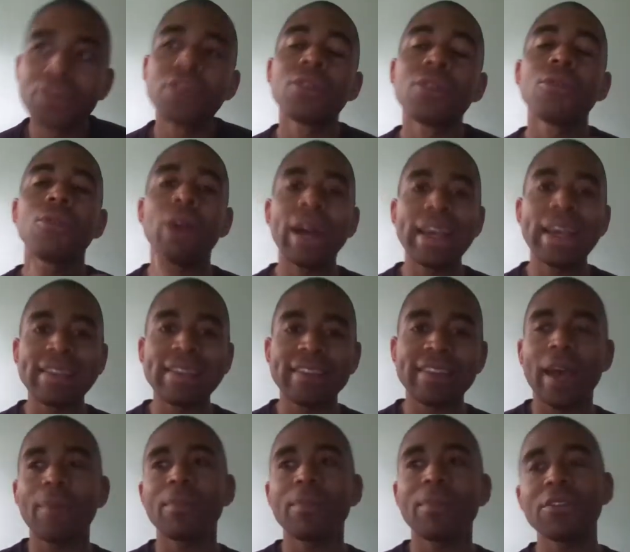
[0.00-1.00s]
Why is
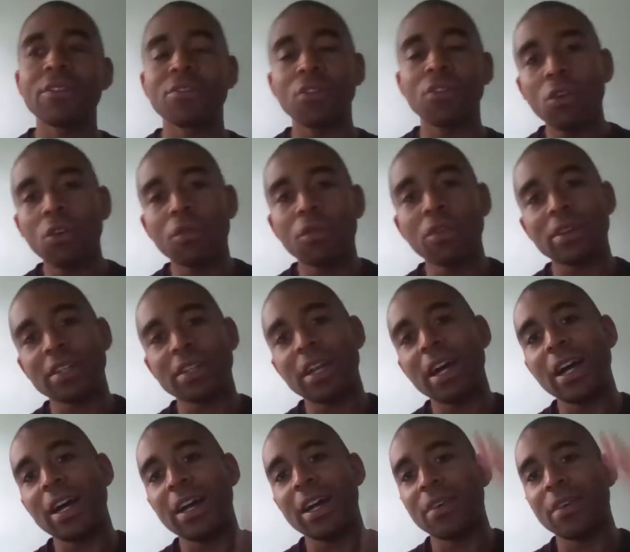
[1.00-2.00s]
that? Because over
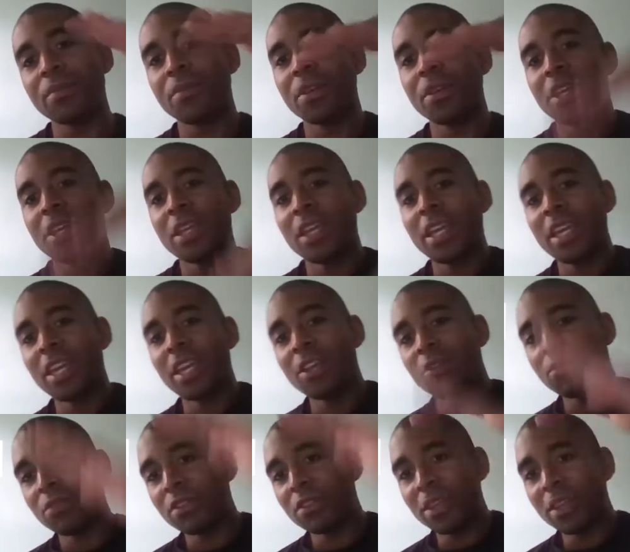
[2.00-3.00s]
time,
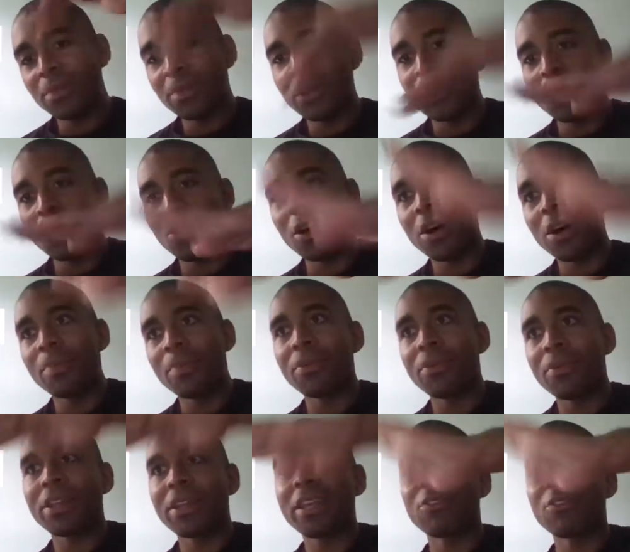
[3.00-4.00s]
it'll dip and go up,
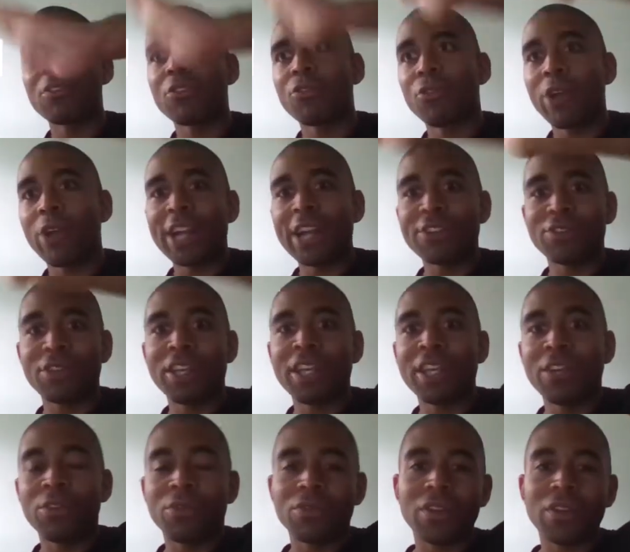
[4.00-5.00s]
but gradually
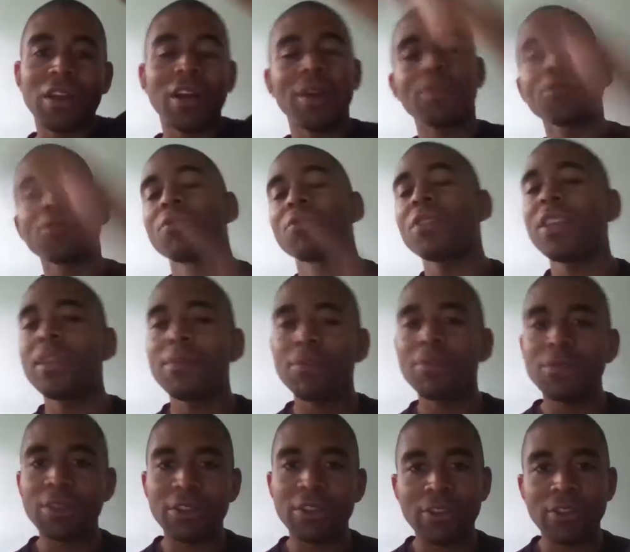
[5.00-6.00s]
it goes up. So
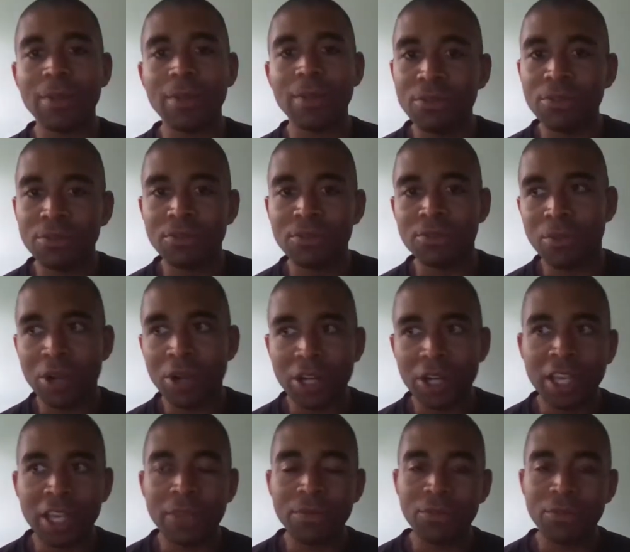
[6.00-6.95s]
even when it drops, you lose money. If